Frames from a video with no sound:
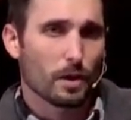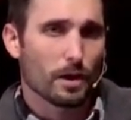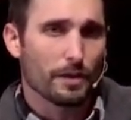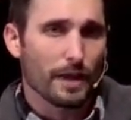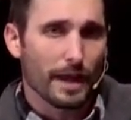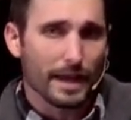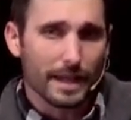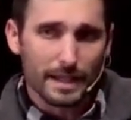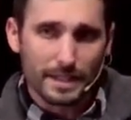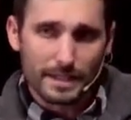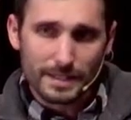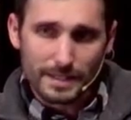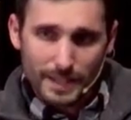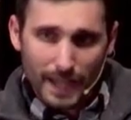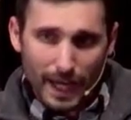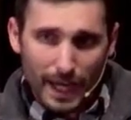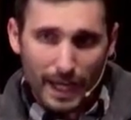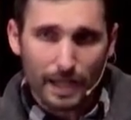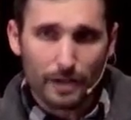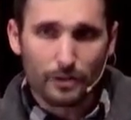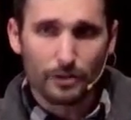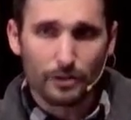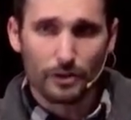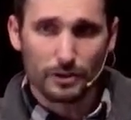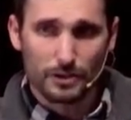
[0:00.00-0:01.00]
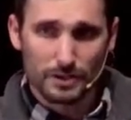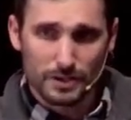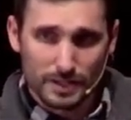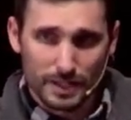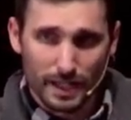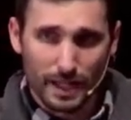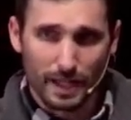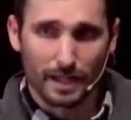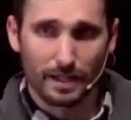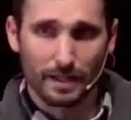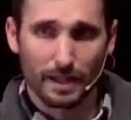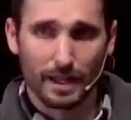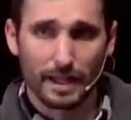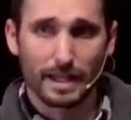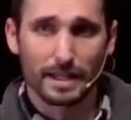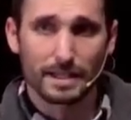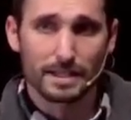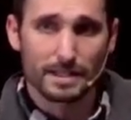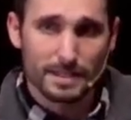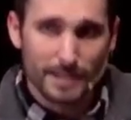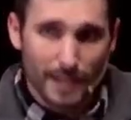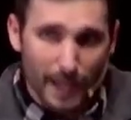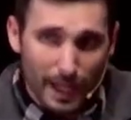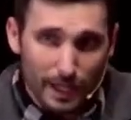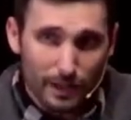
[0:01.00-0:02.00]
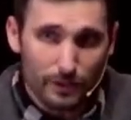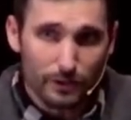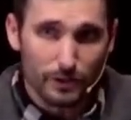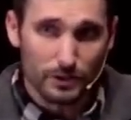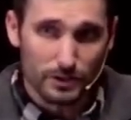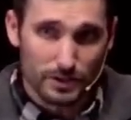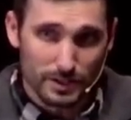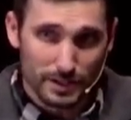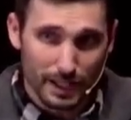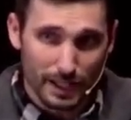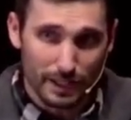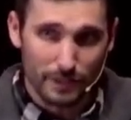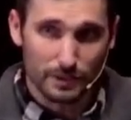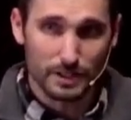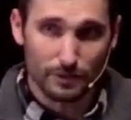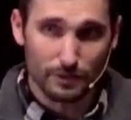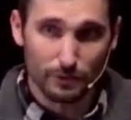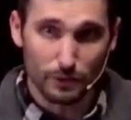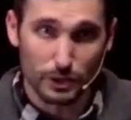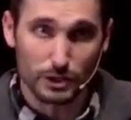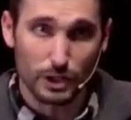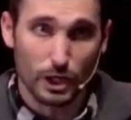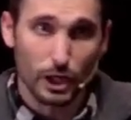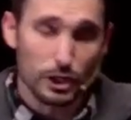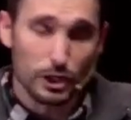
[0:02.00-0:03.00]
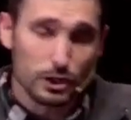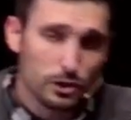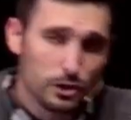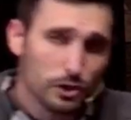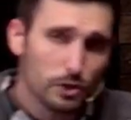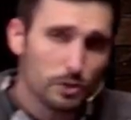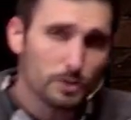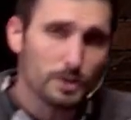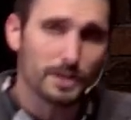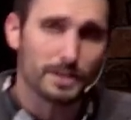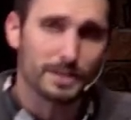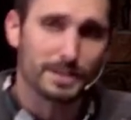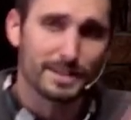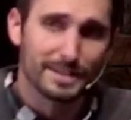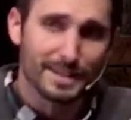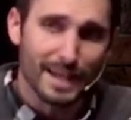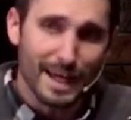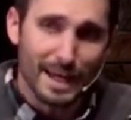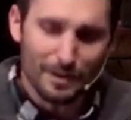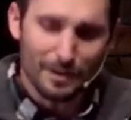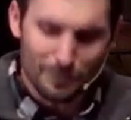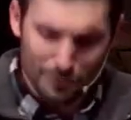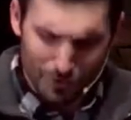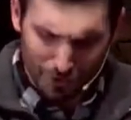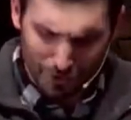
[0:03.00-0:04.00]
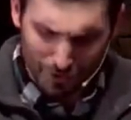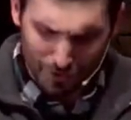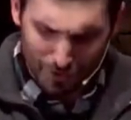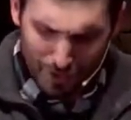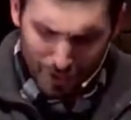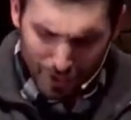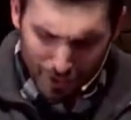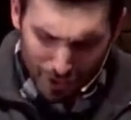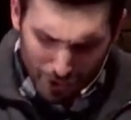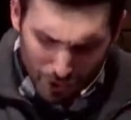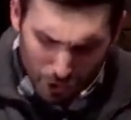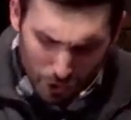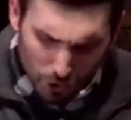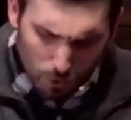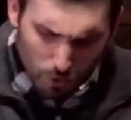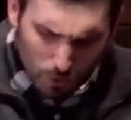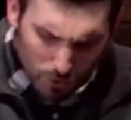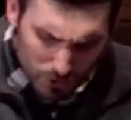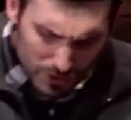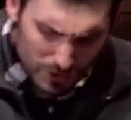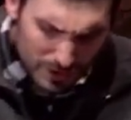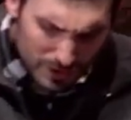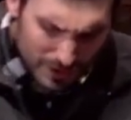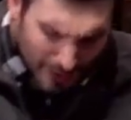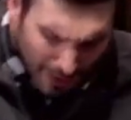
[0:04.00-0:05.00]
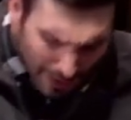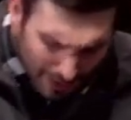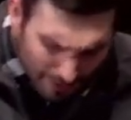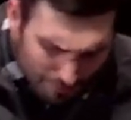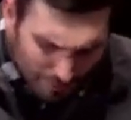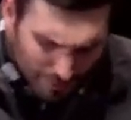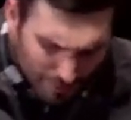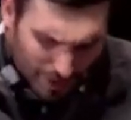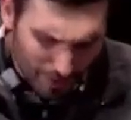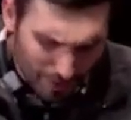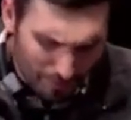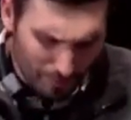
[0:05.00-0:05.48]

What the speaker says: where they can take their sin. They can take their sins and woes to the Savior who will save